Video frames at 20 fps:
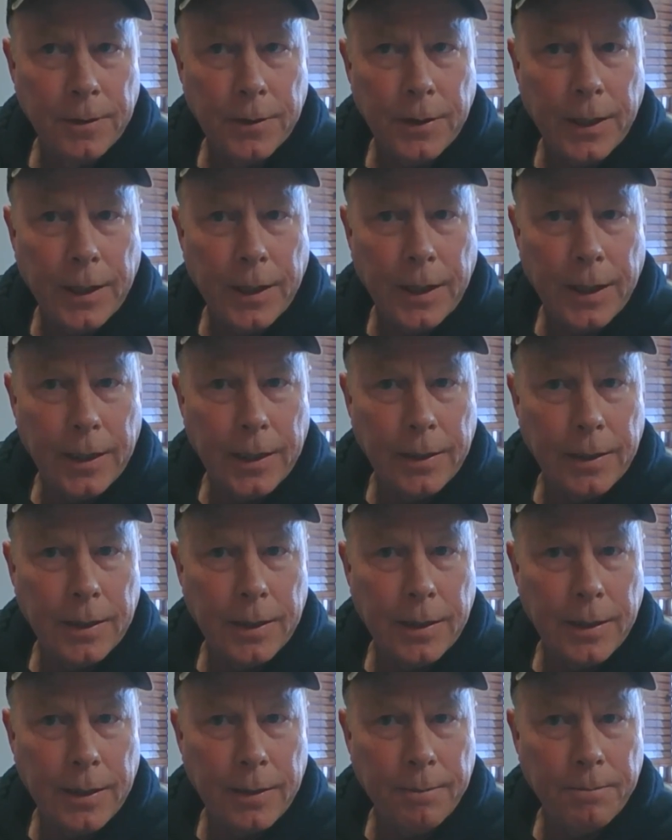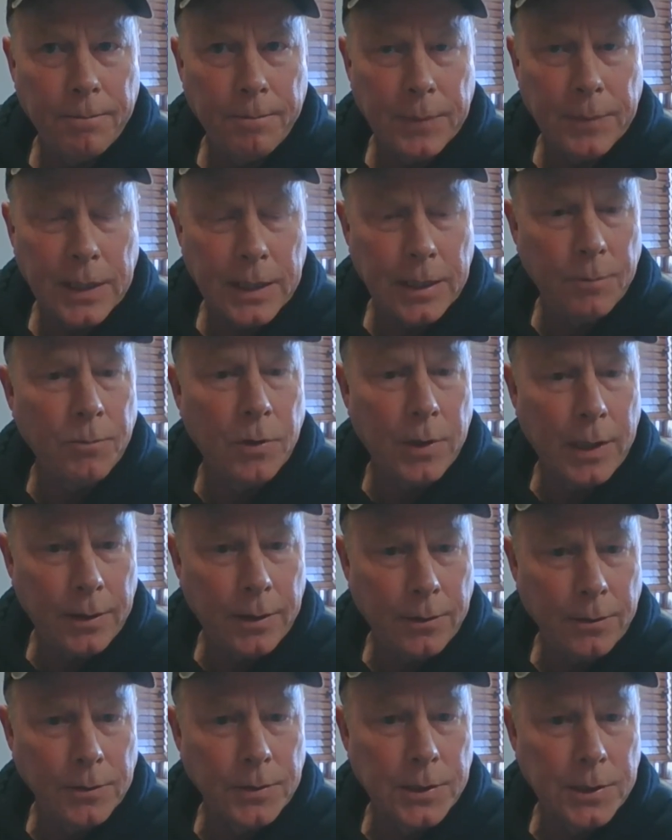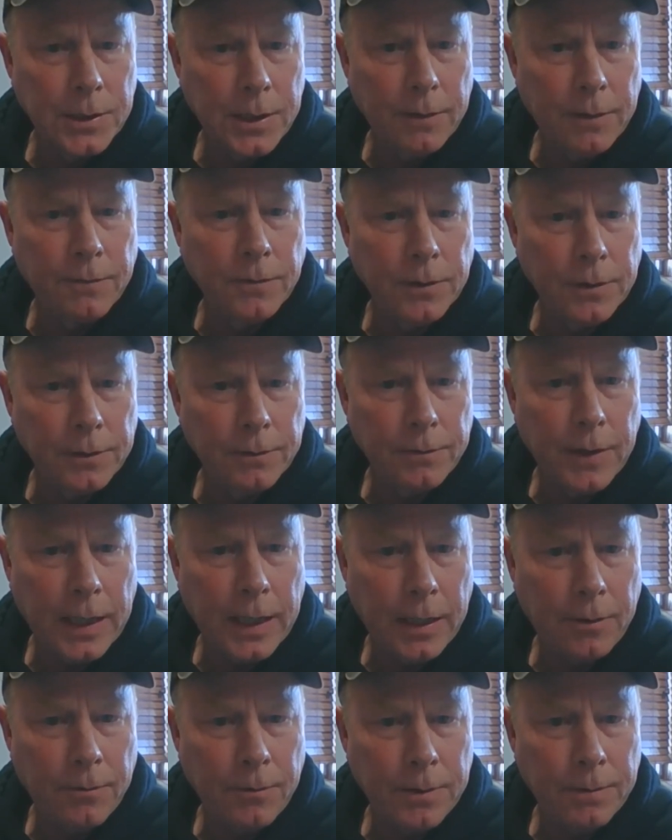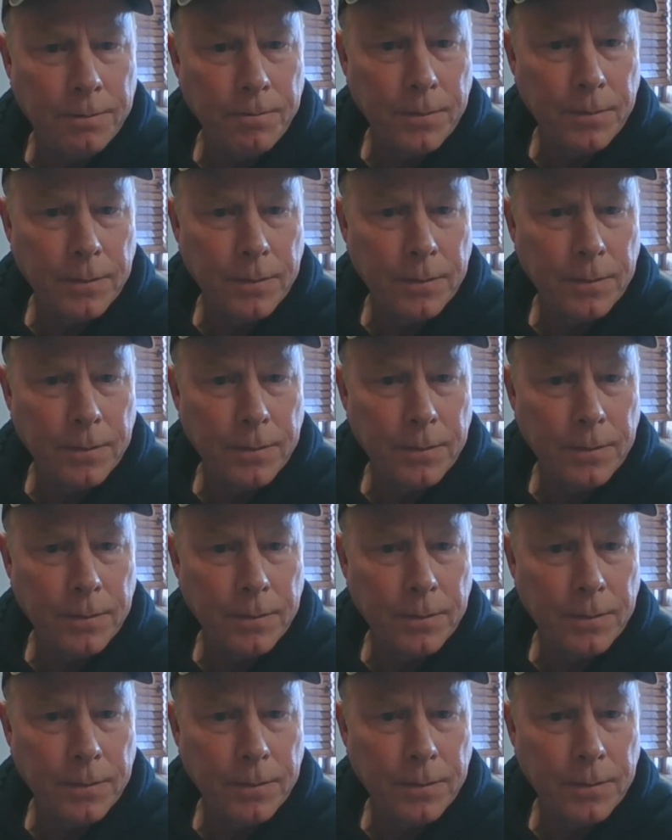And Kim Reynolds, governor of Iowa,